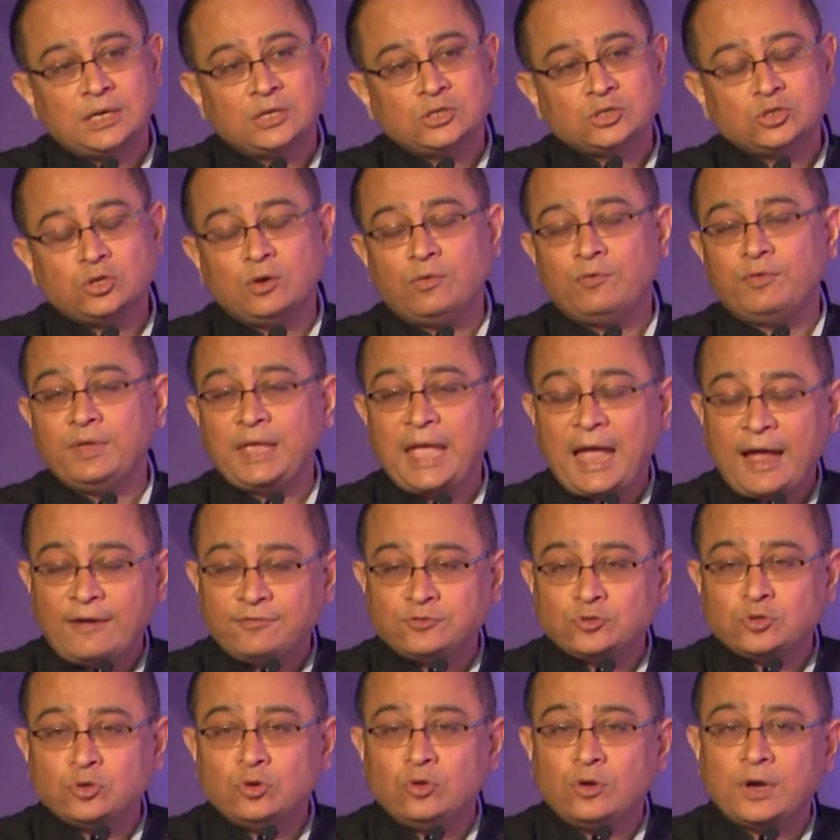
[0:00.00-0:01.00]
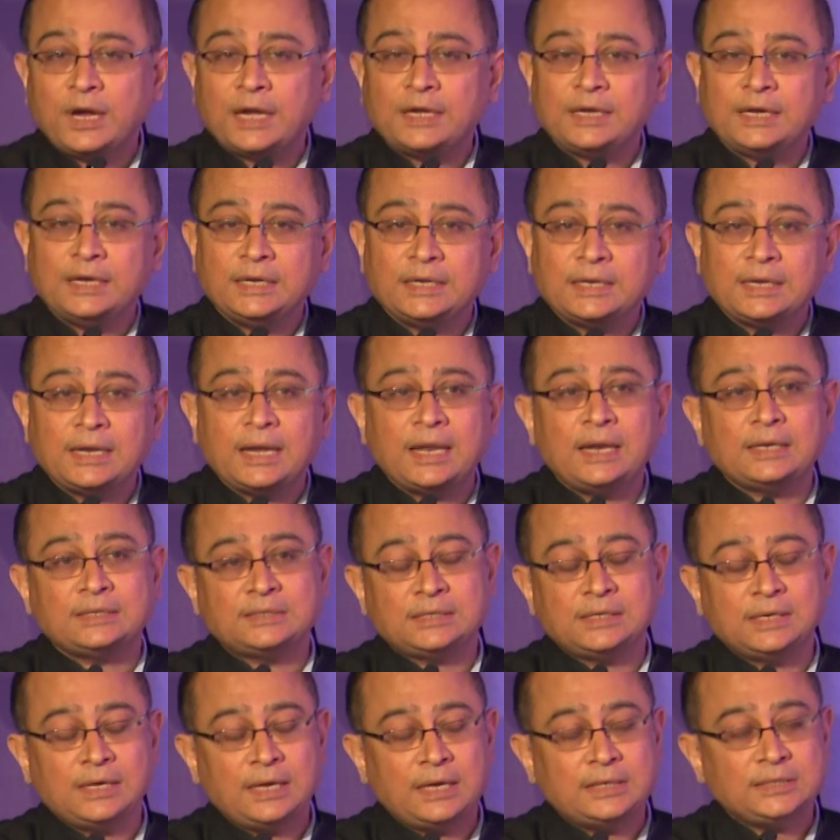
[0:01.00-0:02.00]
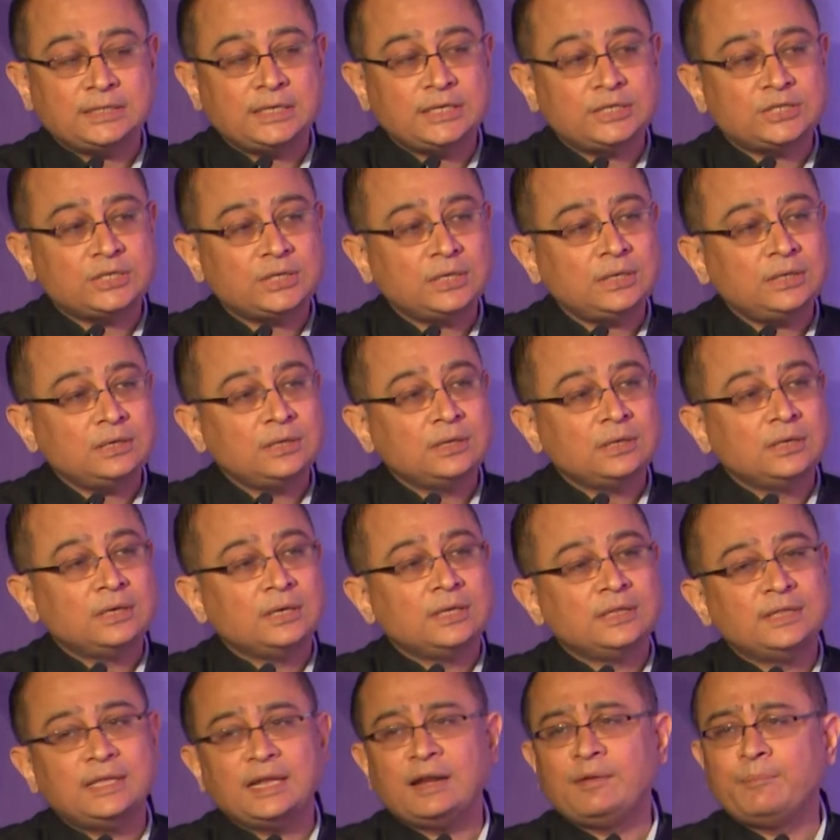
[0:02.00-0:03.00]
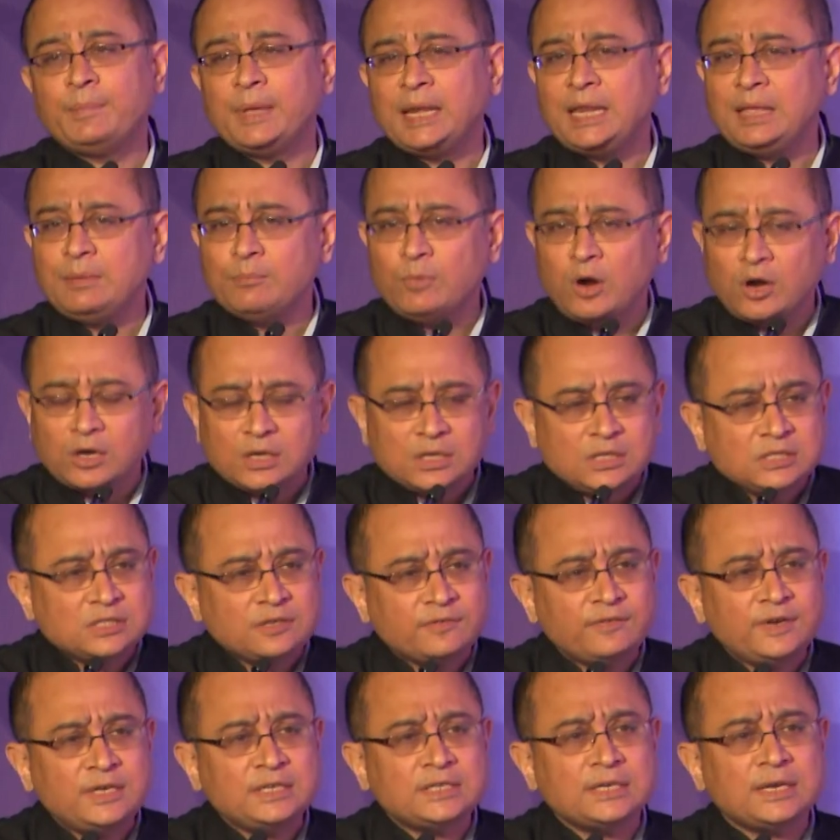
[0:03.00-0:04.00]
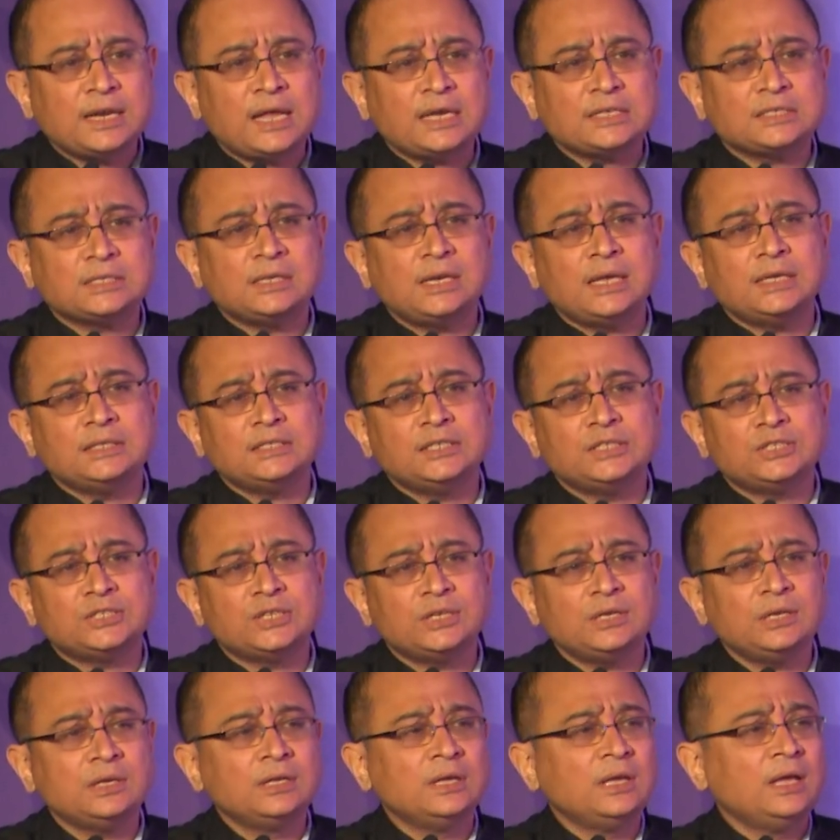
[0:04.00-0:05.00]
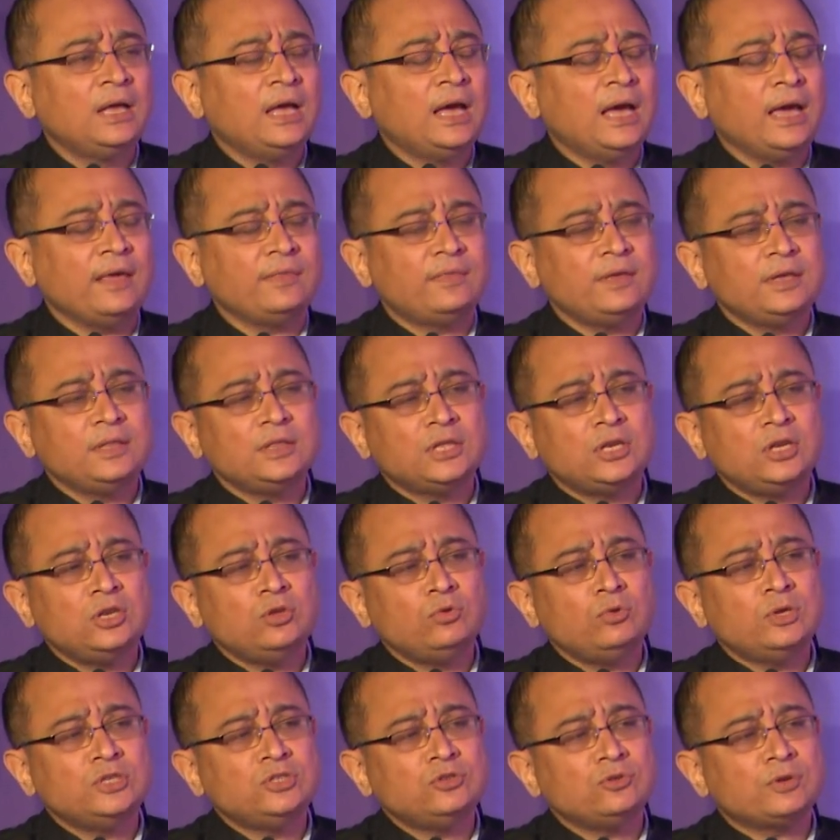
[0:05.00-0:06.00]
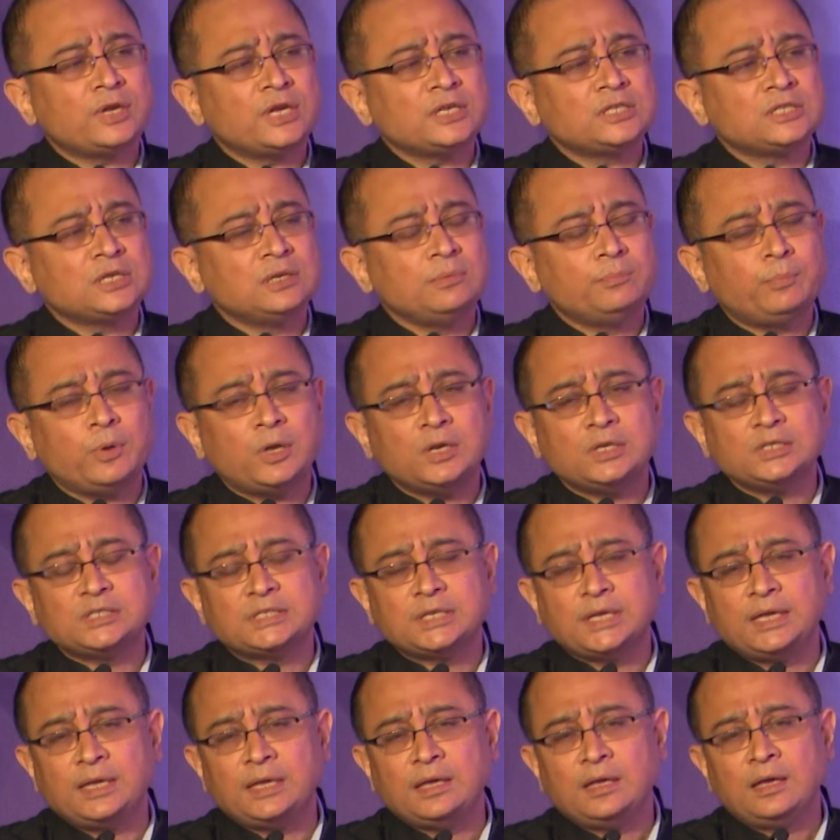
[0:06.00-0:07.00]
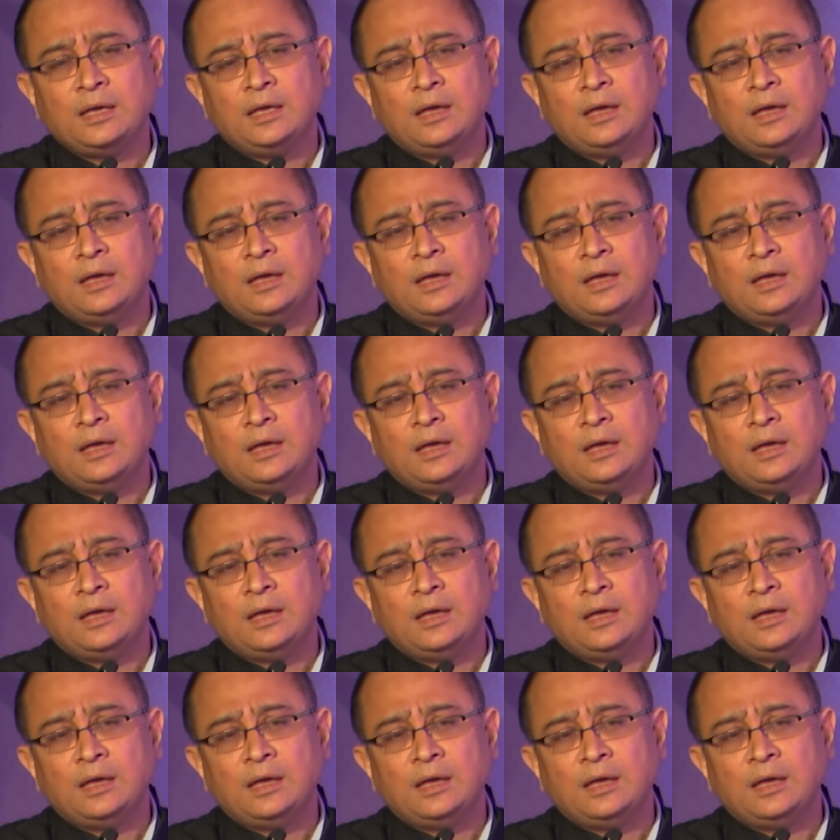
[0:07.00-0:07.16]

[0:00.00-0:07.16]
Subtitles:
So we have to look at internationalization. There are many models of internationalization. I think the new education policy,